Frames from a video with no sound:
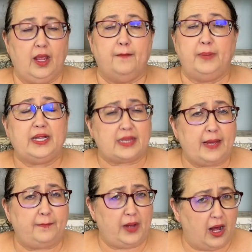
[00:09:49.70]
But
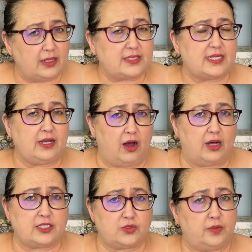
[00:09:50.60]
that policy
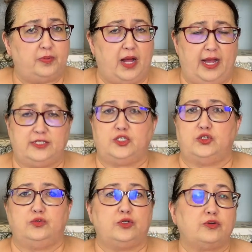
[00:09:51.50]
also applies
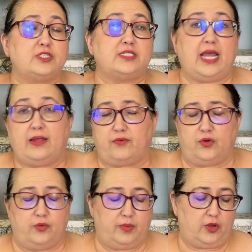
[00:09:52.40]
to your
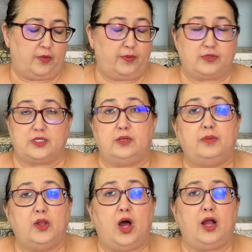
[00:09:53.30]
stateroom, your personal
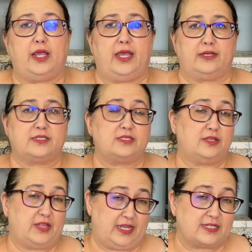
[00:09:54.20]
belongings, the
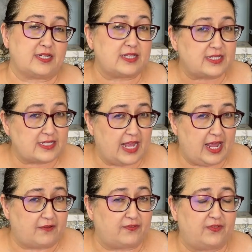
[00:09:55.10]
things in the
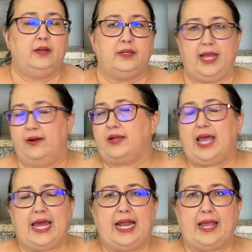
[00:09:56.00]
safe. Now,
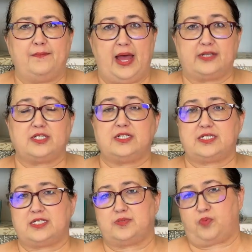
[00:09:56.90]
again, I imagine this
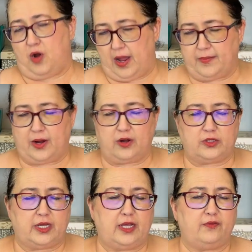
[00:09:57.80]
is
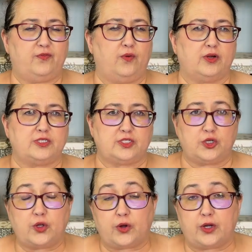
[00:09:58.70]
primarily for
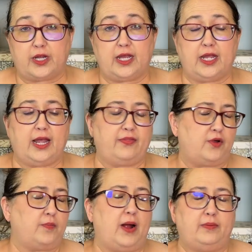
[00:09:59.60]
security, and there
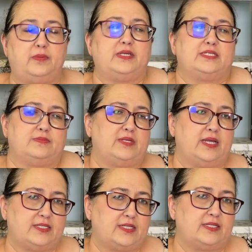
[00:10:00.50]
are probably some
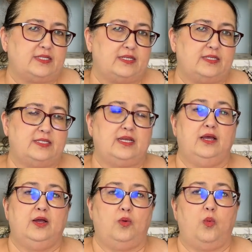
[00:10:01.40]
instances
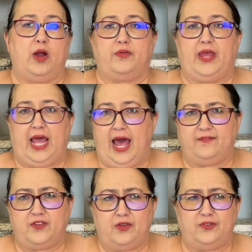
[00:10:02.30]
where they have
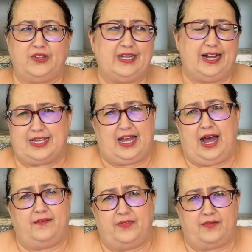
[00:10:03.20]
to use it.
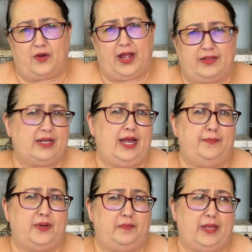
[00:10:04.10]
I've never that
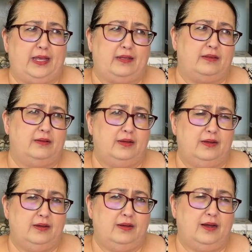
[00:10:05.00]
happen to me, and
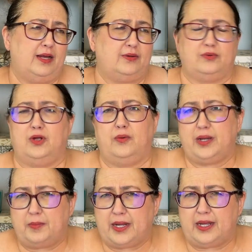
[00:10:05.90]
I don't know
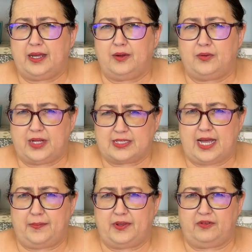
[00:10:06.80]
anybody who that's
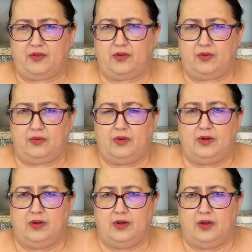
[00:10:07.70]
happened to.
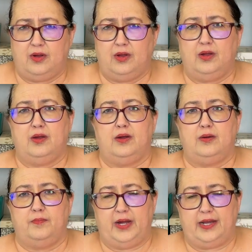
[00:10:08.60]

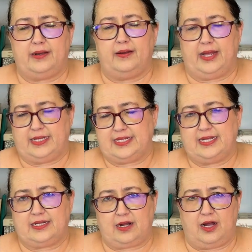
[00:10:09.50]
But it's
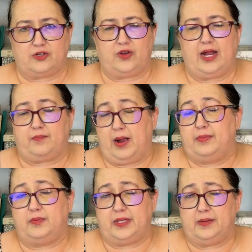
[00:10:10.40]
in the contract
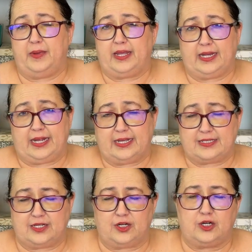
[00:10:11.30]
probably to make it
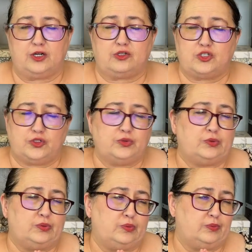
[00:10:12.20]
easier
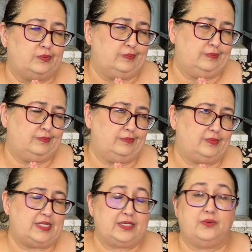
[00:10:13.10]
to
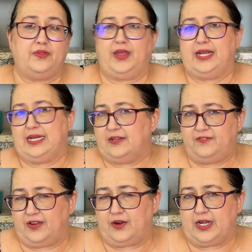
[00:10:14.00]
deal with any
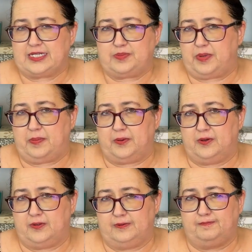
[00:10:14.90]
nefarious
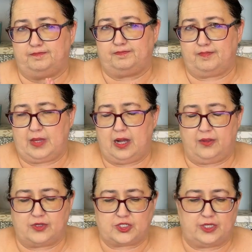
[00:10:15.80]
people on
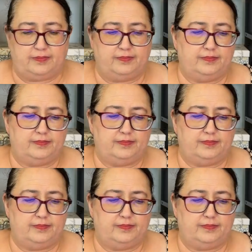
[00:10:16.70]
the ship.